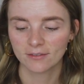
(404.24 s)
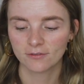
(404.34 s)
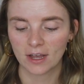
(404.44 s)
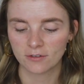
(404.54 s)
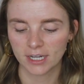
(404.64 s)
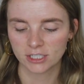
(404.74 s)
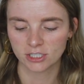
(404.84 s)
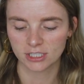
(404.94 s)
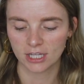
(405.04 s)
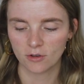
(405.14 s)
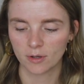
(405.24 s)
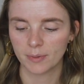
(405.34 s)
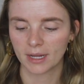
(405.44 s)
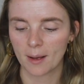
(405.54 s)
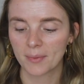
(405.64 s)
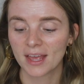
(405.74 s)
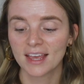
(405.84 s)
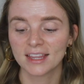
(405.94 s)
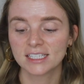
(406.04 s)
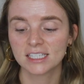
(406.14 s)
foundations that you could pick up.
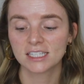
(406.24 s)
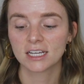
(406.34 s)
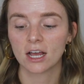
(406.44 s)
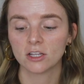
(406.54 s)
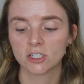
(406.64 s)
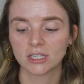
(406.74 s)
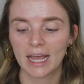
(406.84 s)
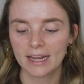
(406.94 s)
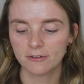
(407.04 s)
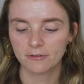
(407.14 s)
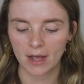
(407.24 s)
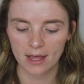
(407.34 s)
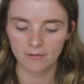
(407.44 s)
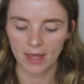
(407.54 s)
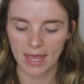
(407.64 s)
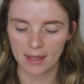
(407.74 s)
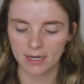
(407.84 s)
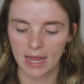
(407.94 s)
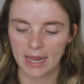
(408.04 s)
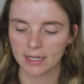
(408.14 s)
This is the color Light
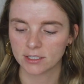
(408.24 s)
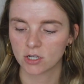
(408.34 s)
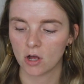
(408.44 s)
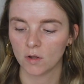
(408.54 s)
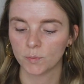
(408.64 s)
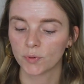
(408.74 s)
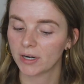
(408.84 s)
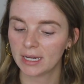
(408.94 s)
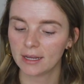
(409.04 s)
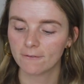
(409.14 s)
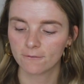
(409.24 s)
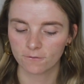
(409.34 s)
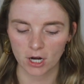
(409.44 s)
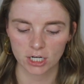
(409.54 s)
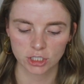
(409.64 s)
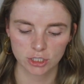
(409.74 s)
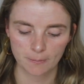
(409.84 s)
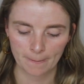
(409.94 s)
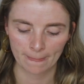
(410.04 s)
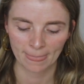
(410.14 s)
5N, and it's called Pretty Fresh,
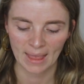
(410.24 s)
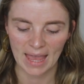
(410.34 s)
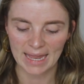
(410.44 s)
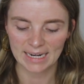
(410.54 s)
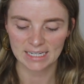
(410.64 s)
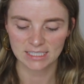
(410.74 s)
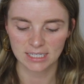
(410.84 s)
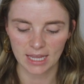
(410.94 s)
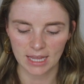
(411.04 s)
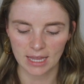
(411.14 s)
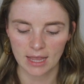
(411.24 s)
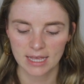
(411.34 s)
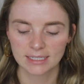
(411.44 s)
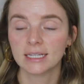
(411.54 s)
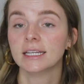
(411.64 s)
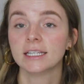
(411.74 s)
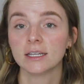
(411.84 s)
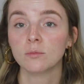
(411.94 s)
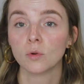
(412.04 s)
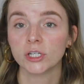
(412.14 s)
and it is a
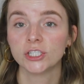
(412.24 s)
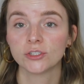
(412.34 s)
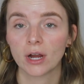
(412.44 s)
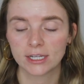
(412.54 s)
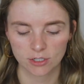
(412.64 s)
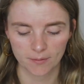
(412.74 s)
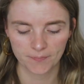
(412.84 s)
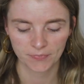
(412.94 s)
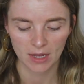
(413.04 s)
tinted moisturizer.